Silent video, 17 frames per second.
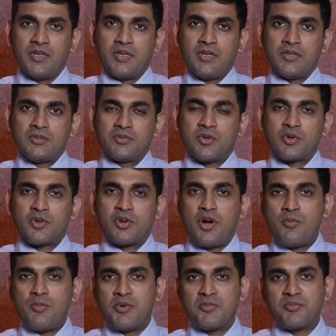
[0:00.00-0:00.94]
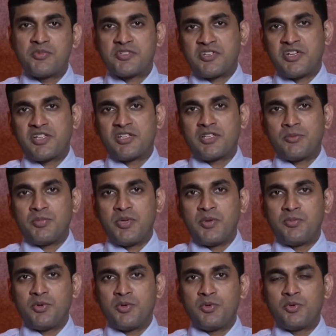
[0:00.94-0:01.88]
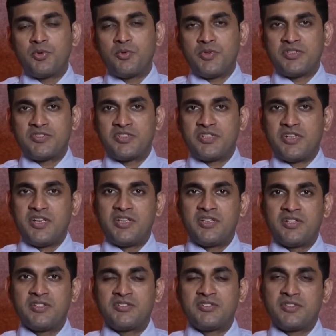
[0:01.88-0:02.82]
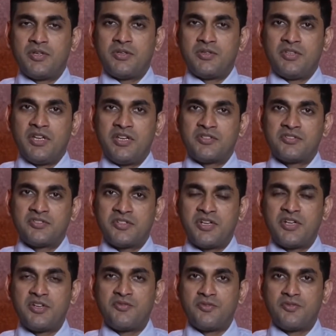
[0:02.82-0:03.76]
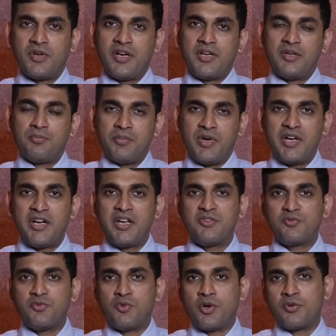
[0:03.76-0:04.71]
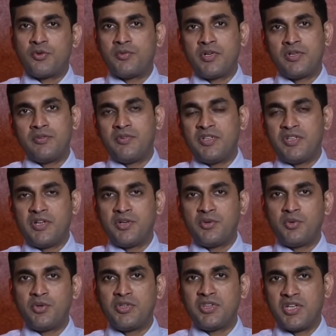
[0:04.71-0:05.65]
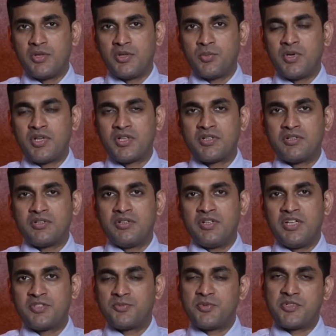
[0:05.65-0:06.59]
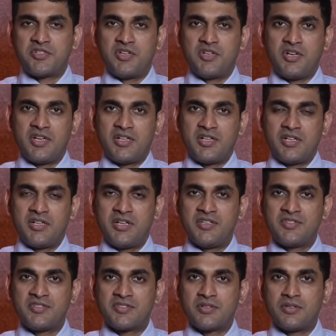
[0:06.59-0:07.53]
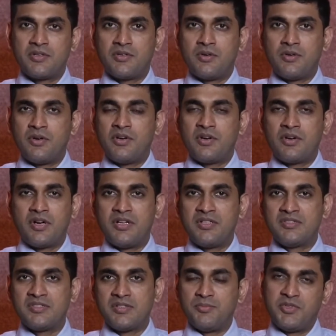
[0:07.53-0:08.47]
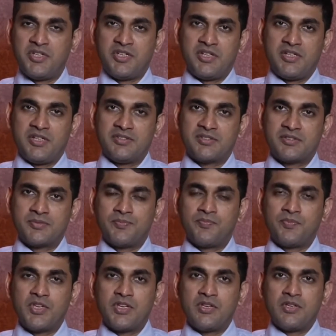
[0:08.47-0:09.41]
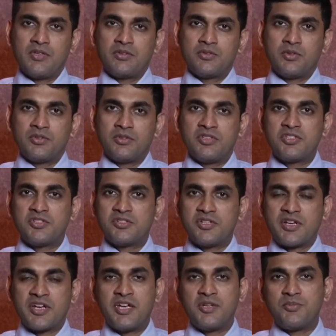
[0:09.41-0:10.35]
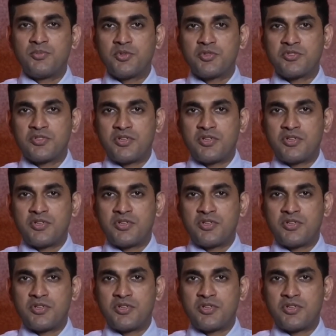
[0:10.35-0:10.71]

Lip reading: So a common mistake that people do when sitting is they are sitting and bending forward when they are doing their work, especially at a desk and something else. So this again puts a